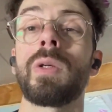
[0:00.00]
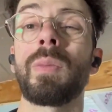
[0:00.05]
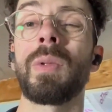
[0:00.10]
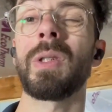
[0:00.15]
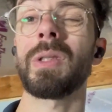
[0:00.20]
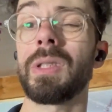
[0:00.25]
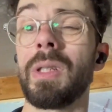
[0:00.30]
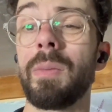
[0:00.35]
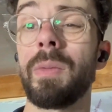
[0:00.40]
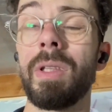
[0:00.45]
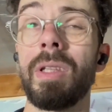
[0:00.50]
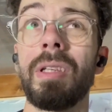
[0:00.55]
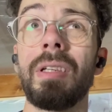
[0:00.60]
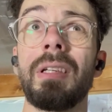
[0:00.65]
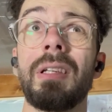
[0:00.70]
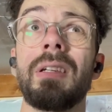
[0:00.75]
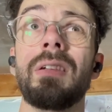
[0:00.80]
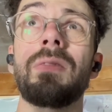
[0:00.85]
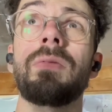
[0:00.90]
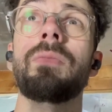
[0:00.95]
blocked up
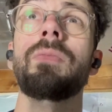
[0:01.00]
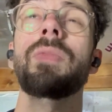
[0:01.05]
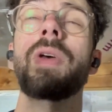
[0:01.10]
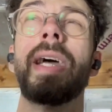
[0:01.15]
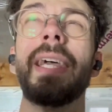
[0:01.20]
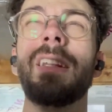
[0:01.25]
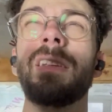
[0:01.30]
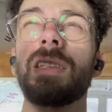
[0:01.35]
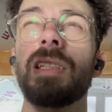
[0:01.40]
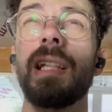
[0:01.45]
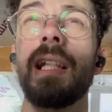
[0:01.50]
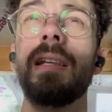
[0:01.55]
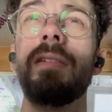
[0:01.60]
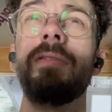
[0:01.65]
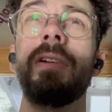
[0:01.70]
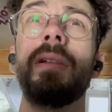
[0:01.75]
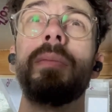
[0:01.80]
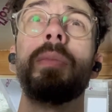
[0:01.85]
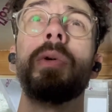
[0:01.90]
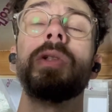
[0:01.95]
I had a slate
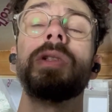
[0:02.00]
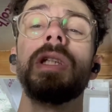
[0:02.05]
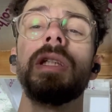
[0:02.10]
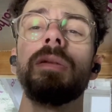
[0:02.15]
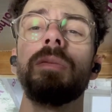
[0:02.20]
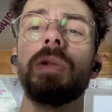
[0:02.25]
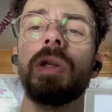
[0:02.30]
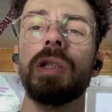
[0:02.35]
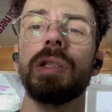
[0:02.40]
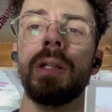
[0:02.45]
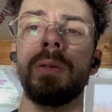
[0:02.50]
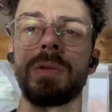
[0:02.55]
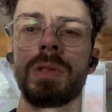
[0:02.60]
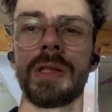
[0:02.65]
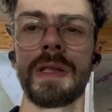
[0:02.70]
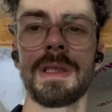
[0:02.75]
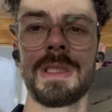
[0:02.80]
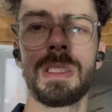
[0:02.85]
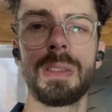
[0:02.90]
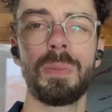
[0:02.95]
vent put in because I was
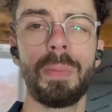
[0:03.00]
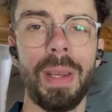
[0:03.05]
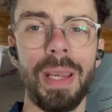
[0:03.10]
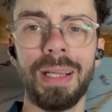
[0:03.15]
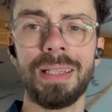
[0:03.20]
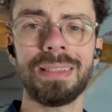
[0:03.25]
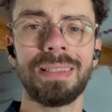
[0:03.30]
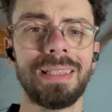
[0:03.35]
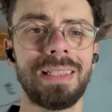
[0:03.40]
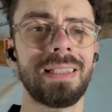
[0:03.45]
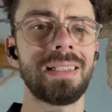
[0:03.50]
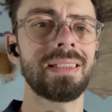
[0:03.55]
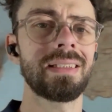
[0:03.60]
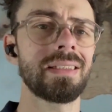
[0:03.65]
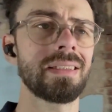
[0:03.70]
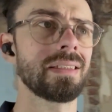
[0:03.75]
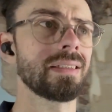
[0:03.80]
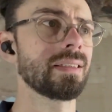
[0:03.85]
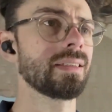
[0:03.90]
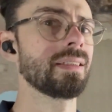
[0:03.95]

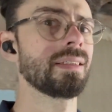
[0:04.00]
expecting